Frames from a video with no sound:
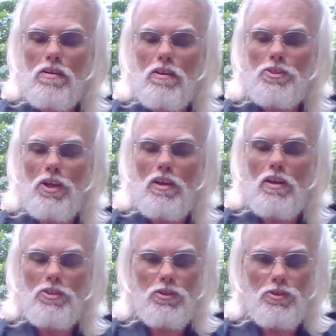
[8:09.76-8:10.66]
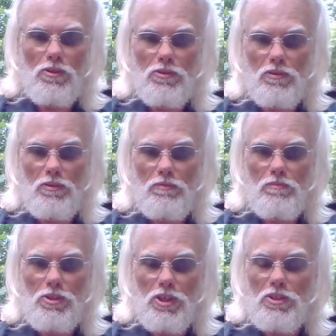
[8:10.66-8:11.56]
it's a Churchill
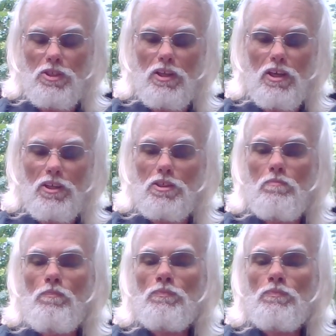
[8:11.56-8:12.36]
60 gauge.